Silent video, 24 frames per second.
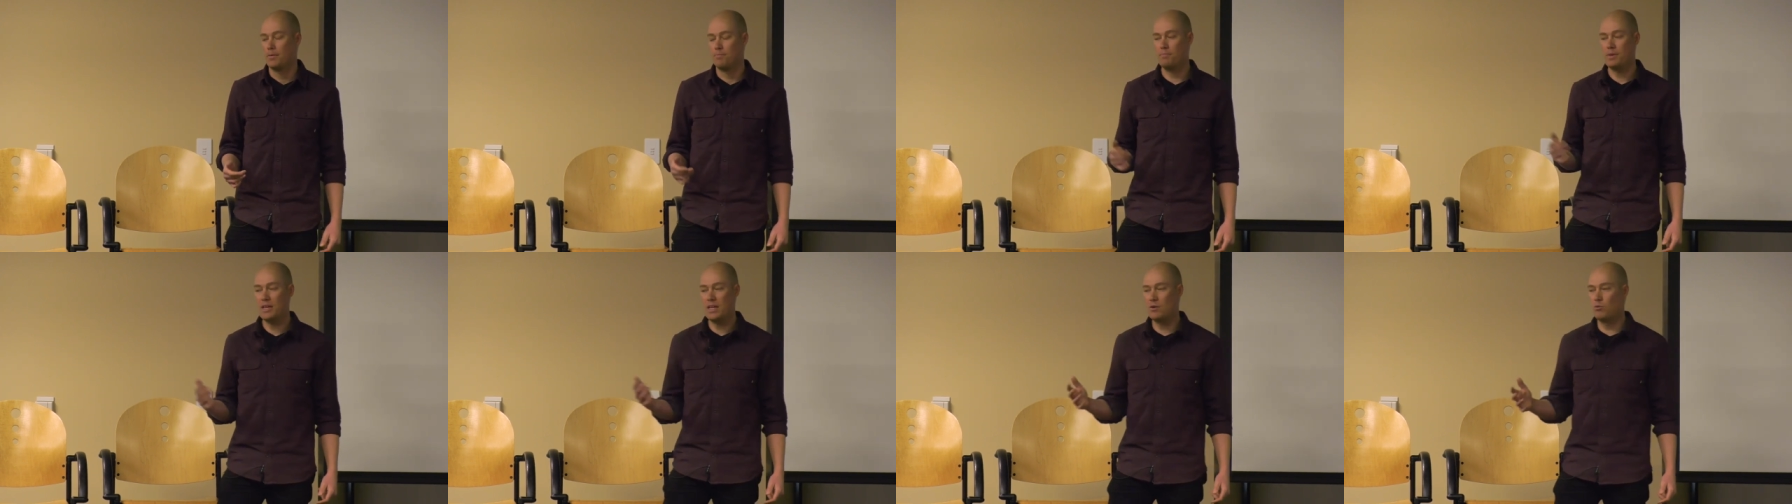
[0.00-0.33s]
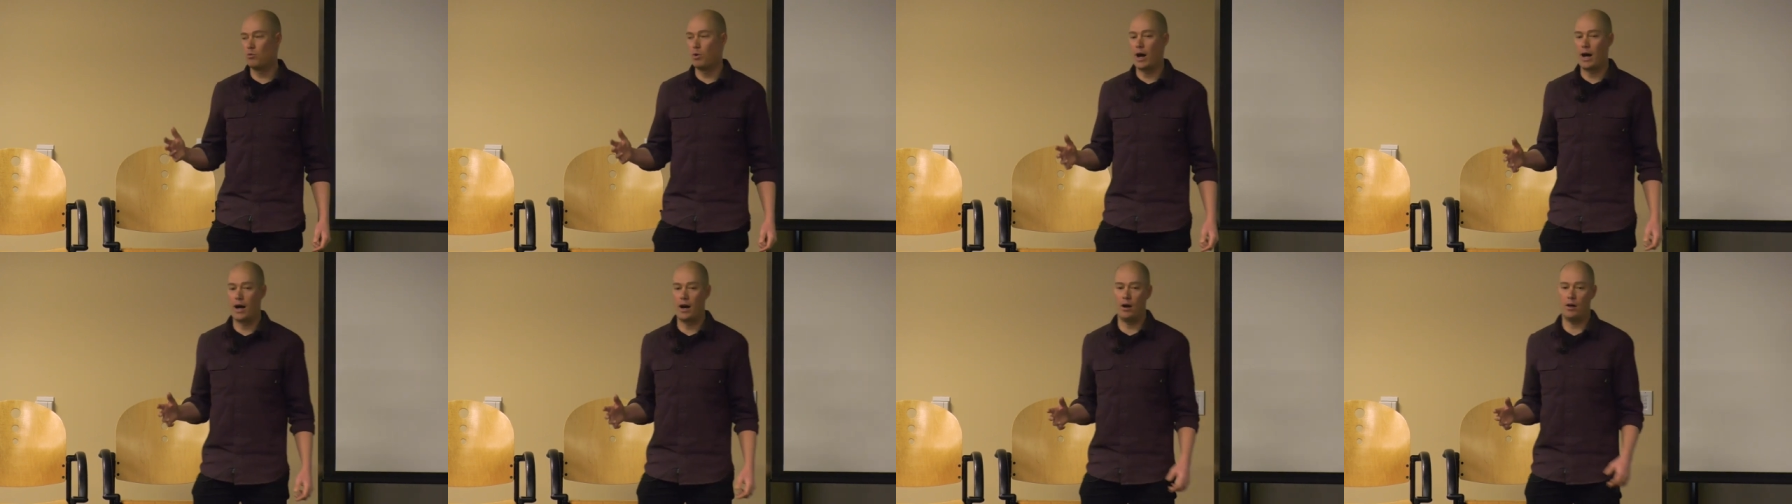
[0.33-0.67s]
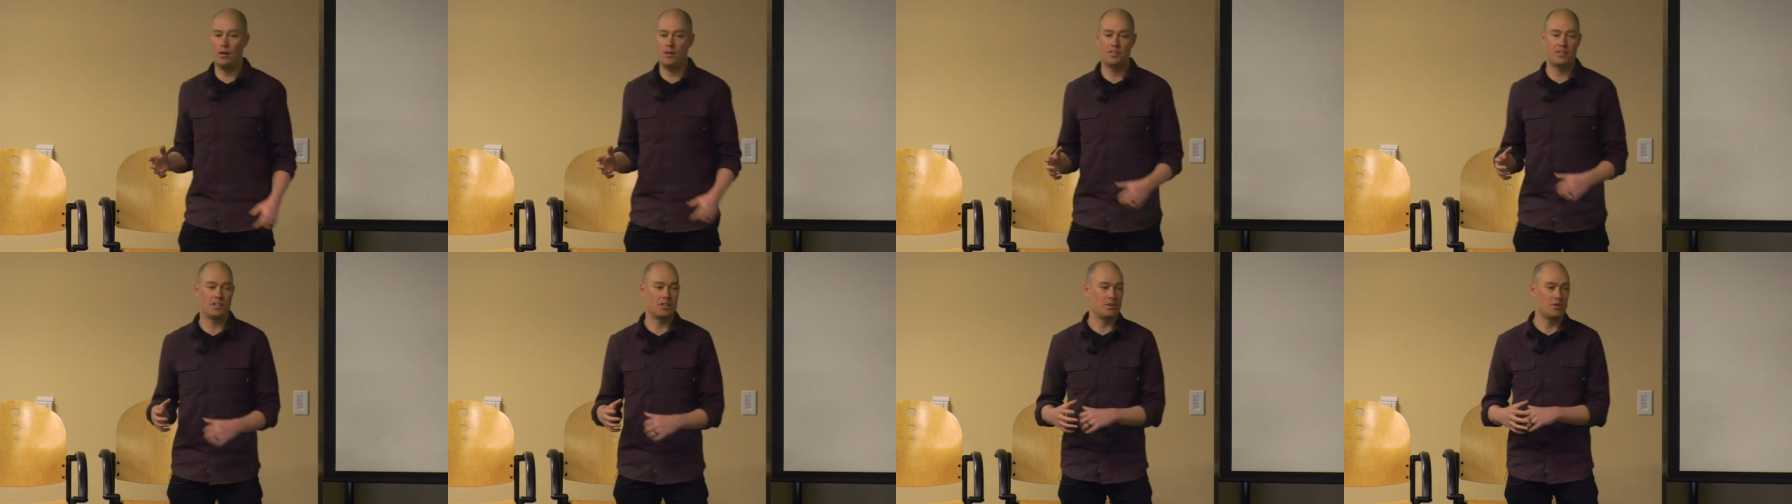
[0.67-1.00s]

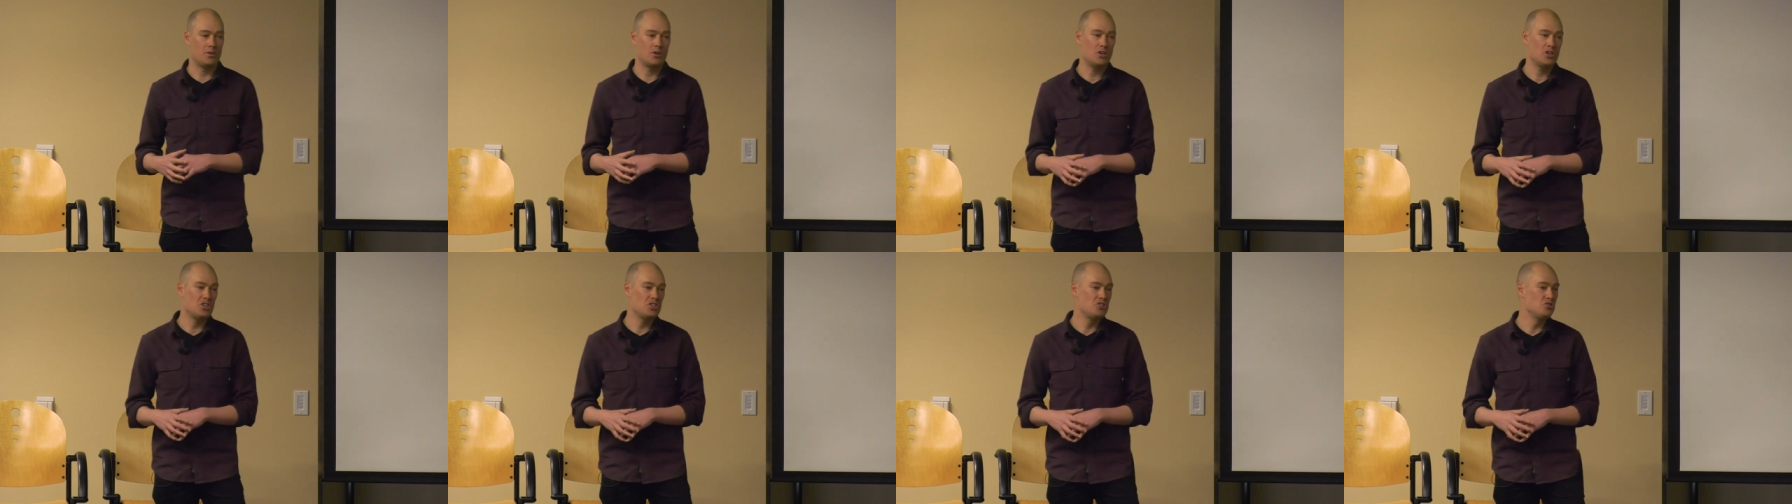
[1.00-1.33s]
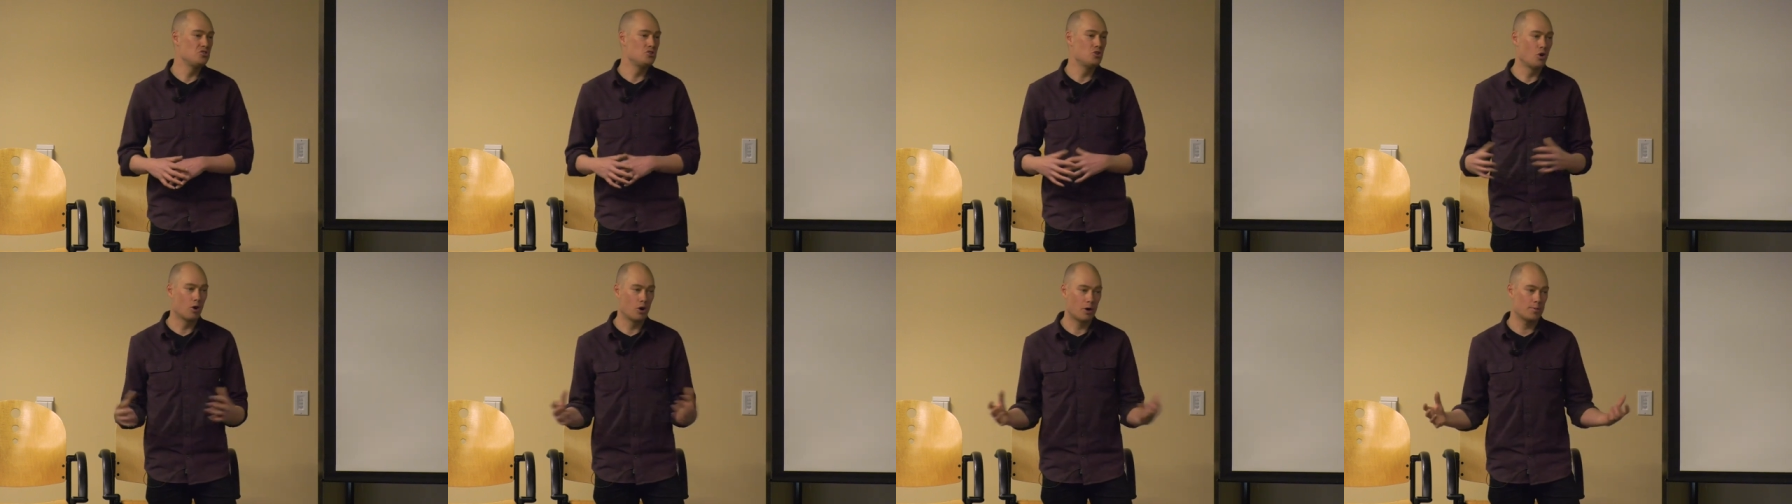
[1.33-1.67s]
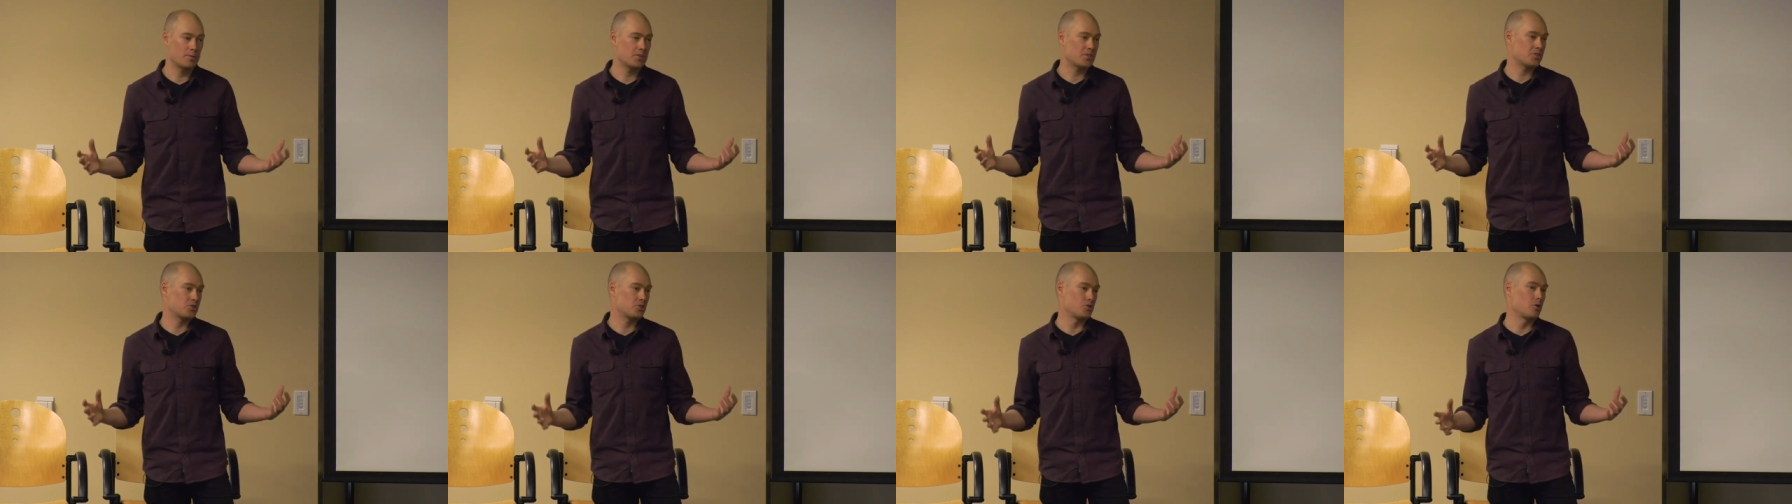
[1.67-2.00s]
Meanwhile, the
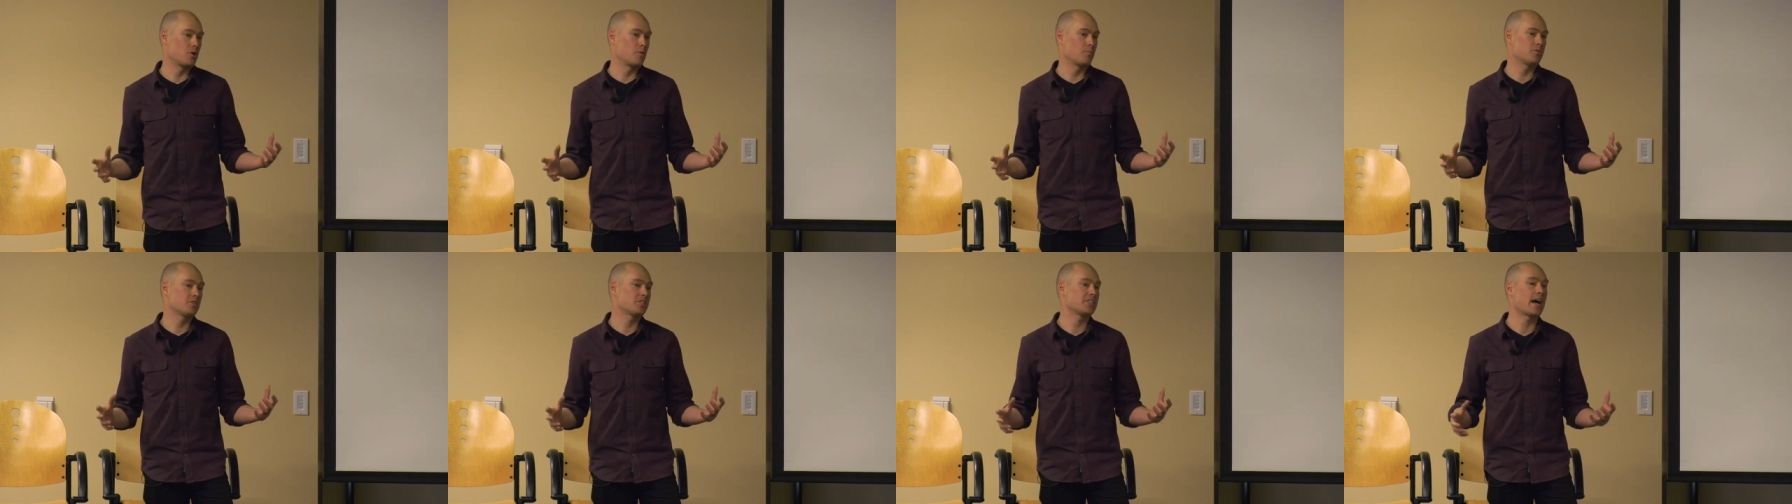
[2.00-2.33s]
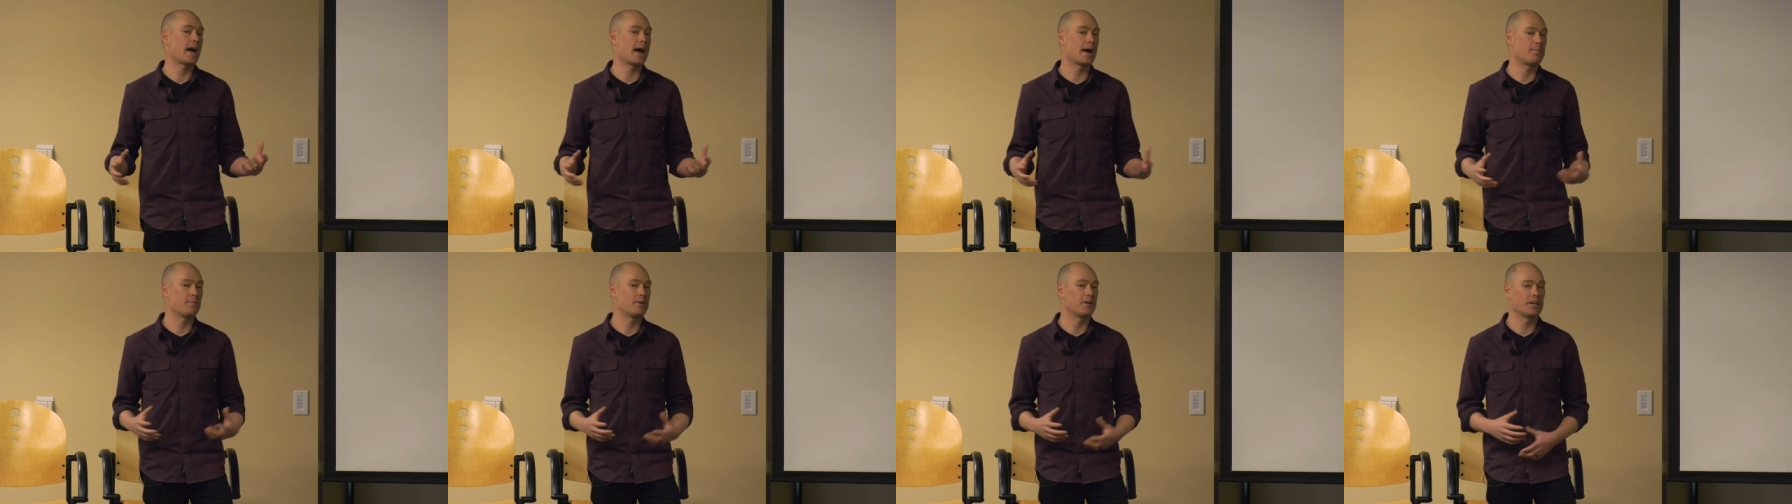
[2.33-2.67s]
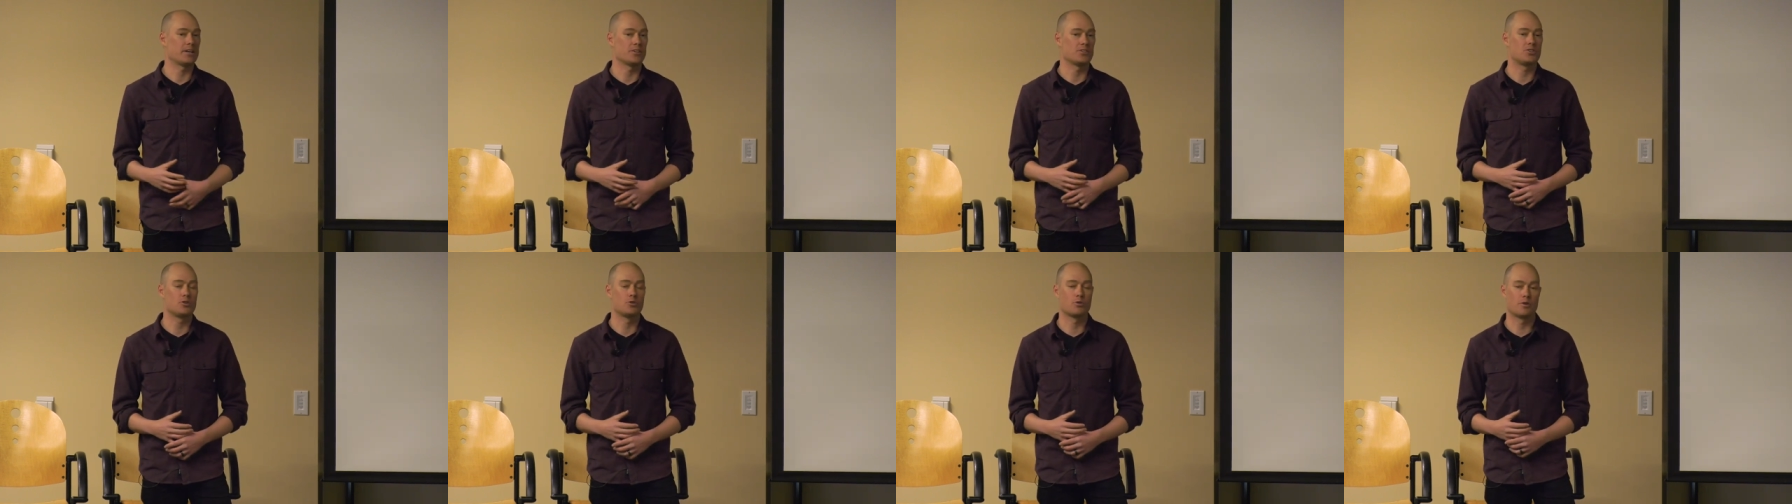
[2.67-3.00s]
enormous storm was
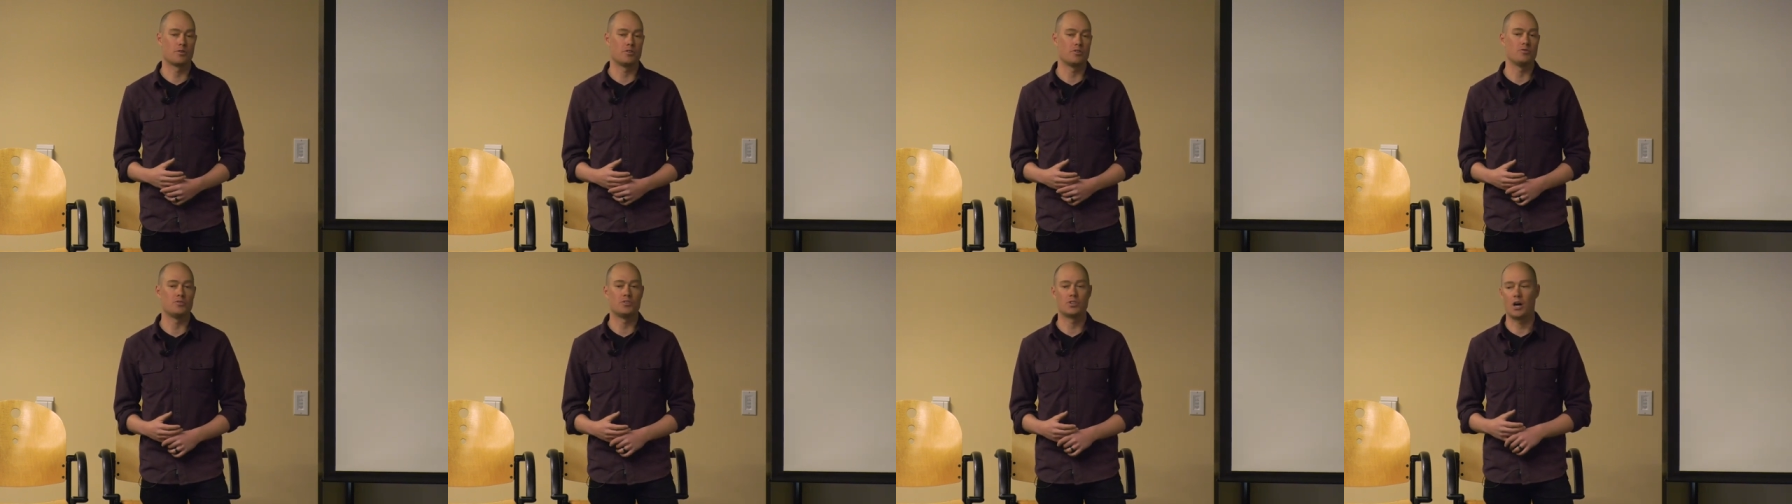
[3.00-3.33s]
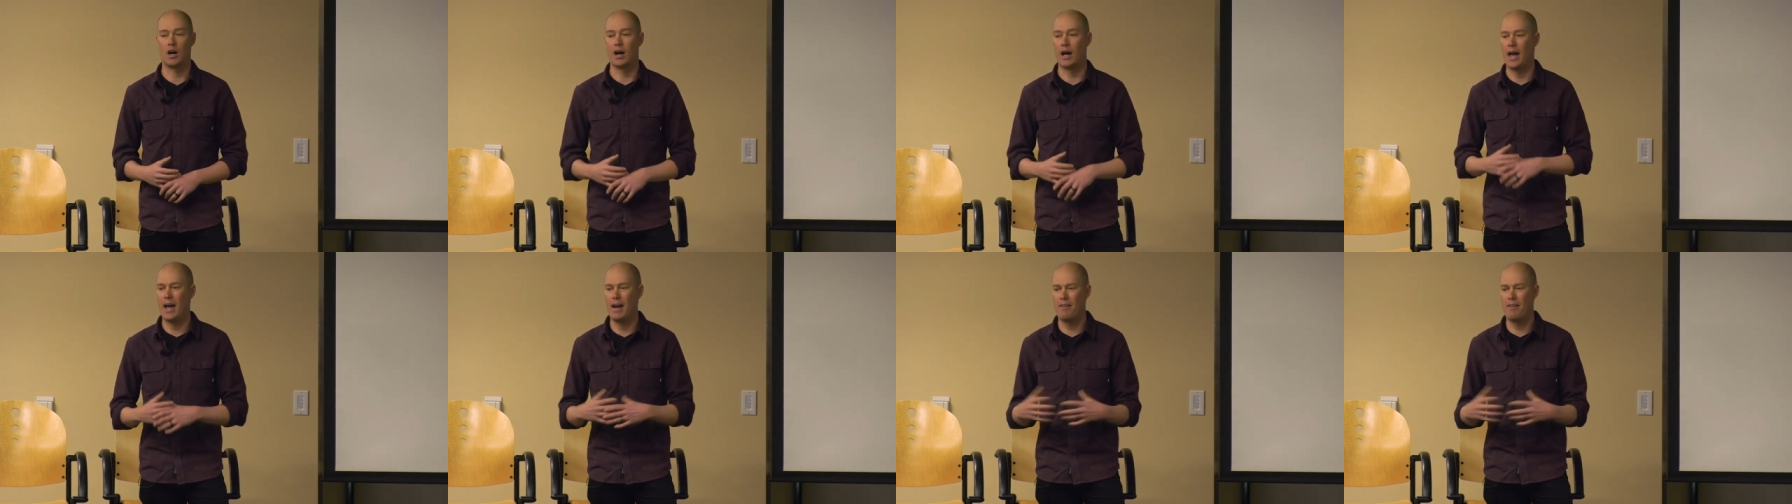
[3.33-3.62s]
happening in Tour Utah.